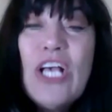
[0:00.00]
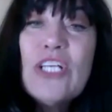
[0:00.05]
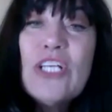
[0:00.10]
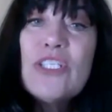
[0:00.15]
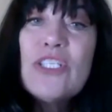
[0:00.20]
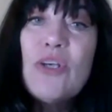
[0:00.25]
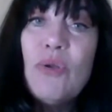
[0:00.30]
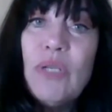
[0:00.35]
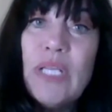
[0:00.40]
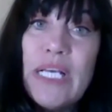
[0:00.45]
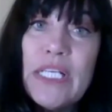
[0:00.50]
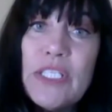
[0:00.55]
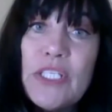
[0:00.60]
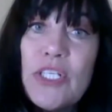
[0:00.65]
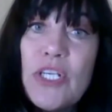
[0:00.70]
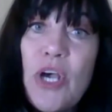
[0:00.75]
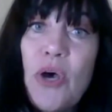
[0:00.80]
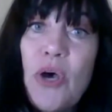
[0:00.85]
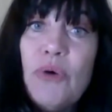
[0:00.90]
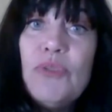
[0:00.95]
So let's
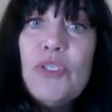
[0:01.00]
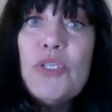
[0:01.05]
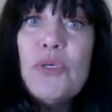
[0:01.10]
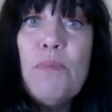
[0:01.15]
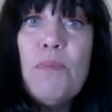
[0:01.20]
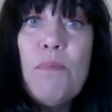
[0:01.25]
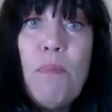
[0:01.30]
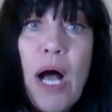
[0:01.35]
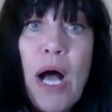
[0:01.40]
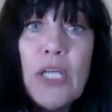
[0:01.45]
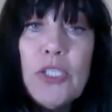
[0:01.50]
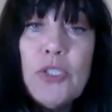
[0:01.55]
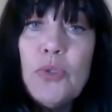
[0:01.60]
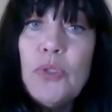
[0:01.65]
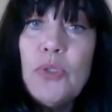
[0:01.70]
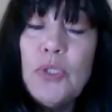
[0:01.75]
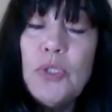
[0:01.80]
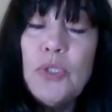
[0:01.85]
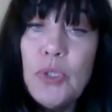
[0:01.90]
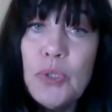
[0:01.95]
go to
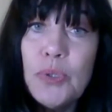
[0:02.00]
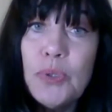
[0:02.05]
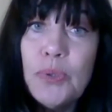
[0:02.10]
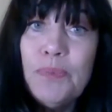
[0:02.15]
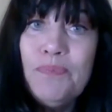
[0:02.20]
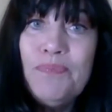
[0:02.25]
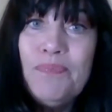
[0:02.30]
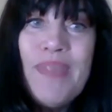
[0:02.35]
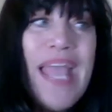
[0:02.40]
Module 2,